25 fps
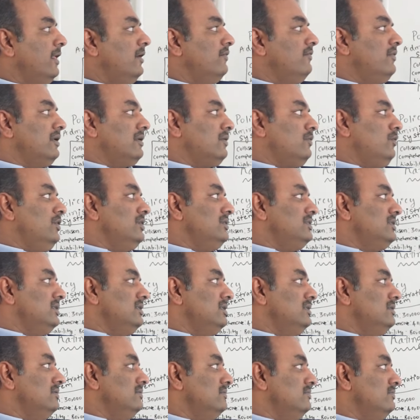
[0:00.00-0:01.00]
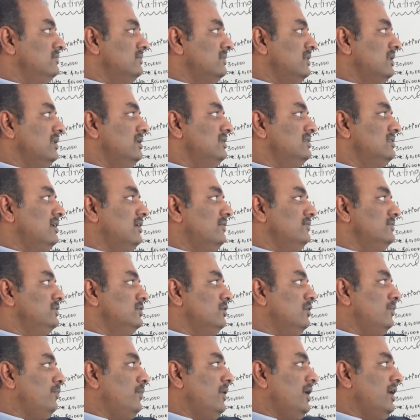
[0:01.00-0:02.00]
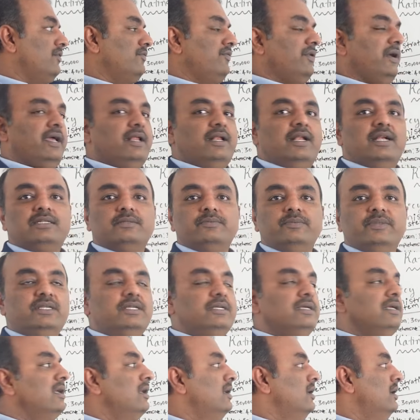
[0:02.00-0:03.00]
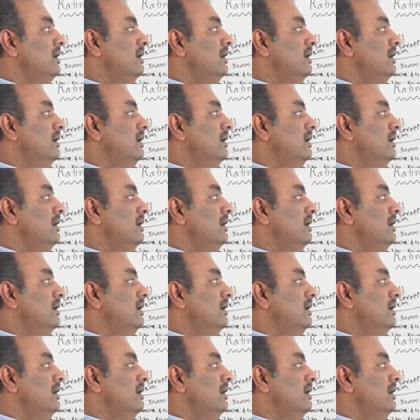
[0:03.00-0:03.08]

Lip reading: for collision, instead of 0.5, let me